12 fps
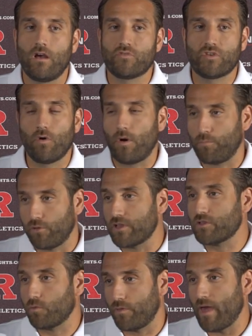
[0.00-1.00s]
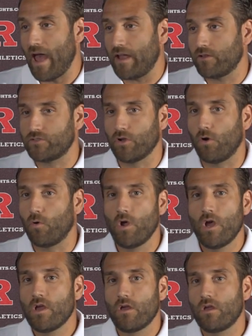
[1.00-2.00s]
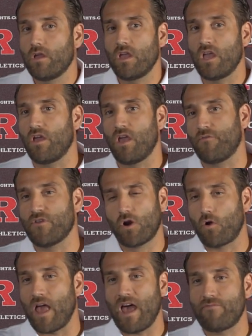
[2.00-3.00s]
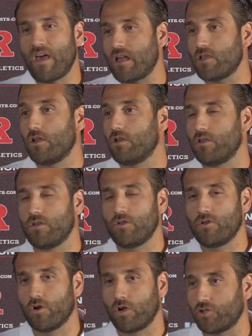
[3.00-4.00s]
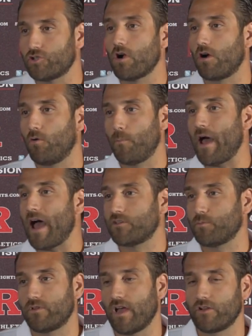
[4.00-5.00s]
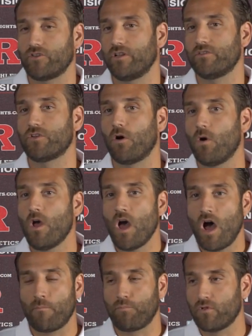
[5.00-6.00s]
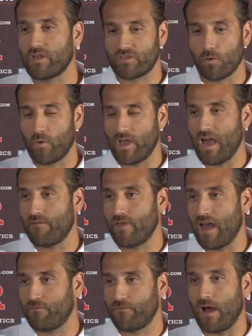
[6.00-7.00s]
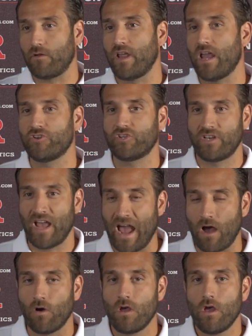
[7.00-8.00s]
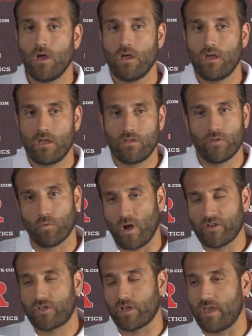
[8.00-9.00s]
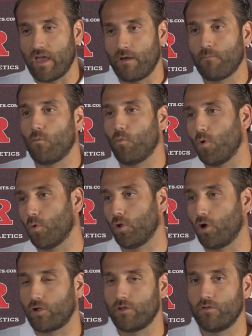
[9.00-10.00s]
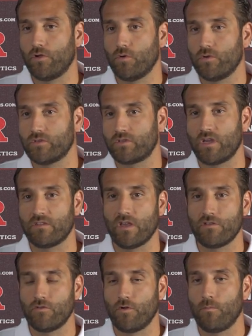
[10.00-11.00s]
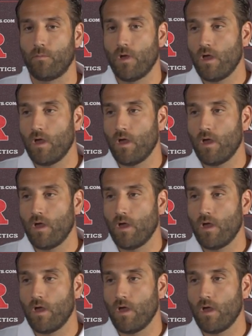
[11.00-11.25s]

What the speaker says: So I'm pleased with that. So if you don't have that, you're going to struggle in pass protection. And so I'm pleased that we have that foundation now. The rest of camp, what we're looking to do is continue to